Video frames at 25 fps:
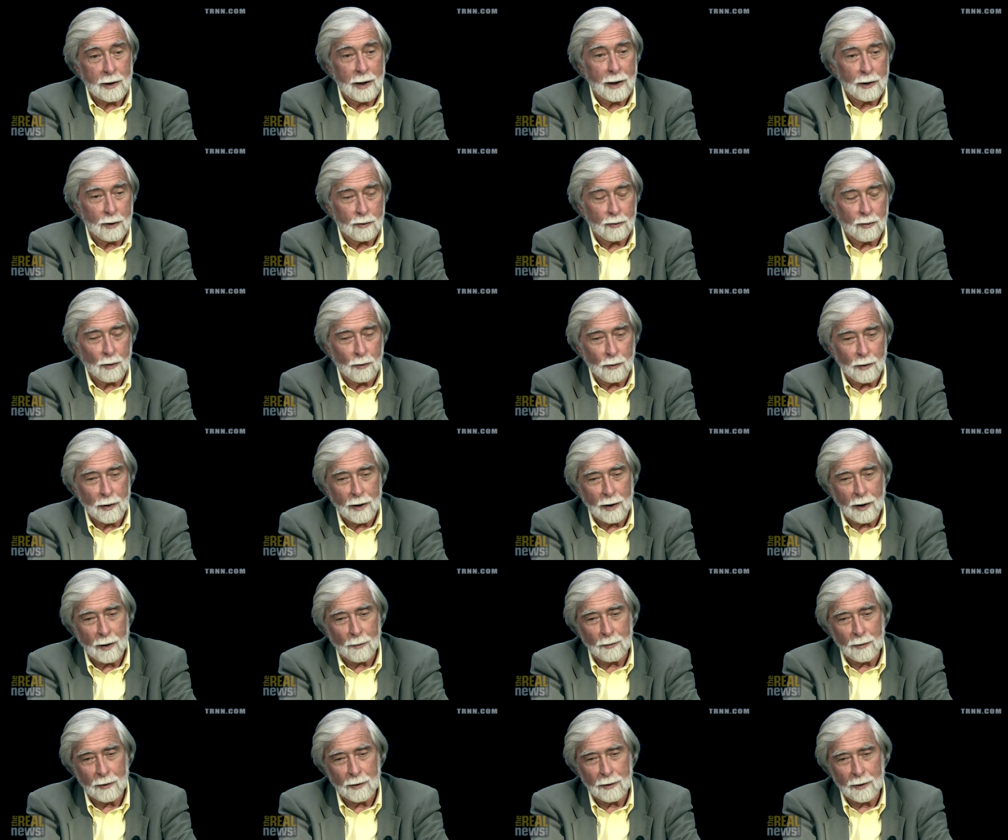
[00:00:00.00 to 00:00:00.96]
like growing
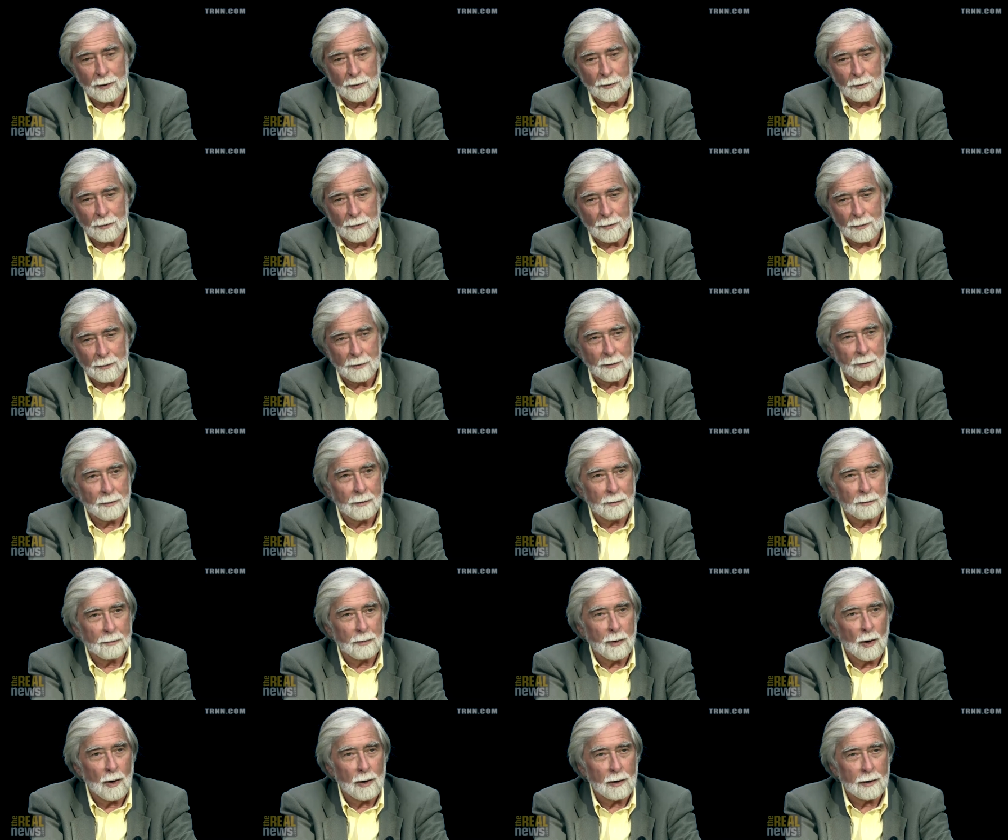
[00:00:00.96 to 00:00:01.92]
up in the
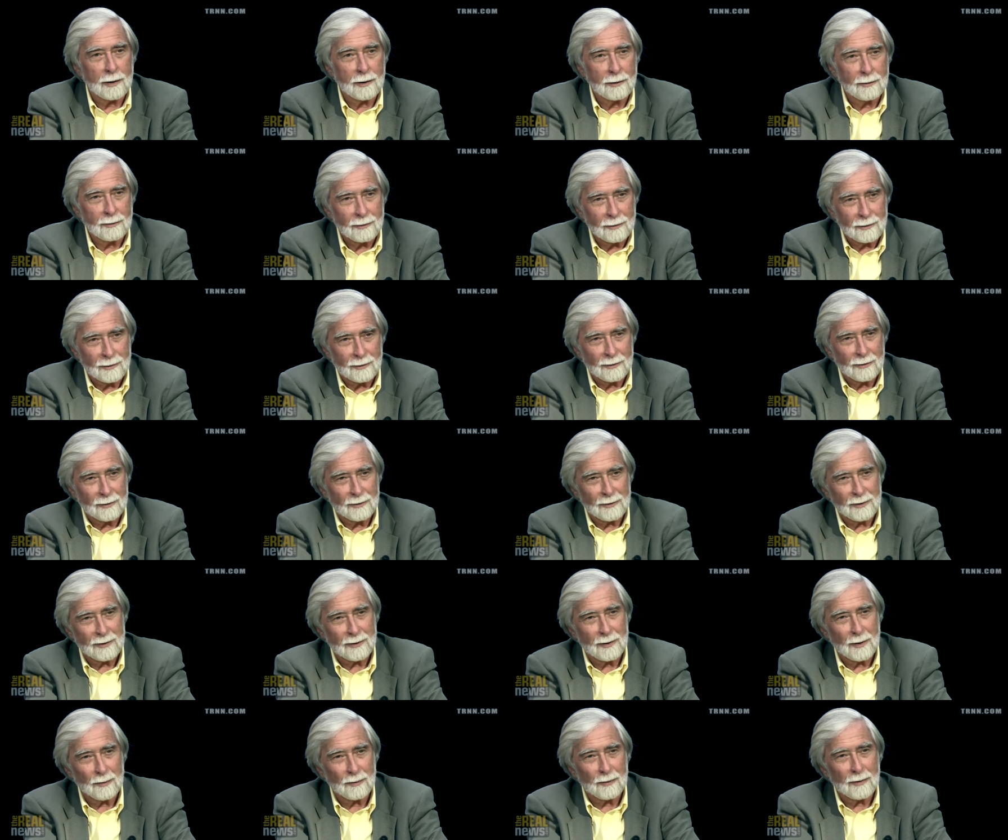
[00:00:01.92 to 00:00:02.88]
Balkans uh,
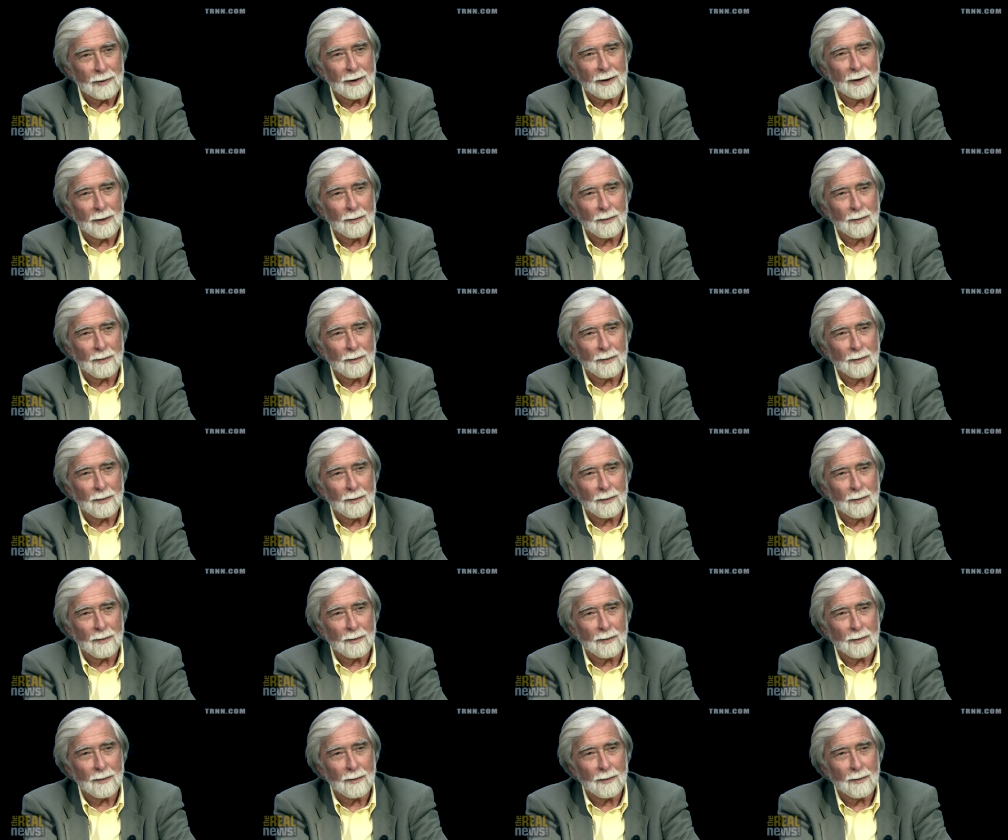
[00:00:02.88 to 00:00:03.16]
something. I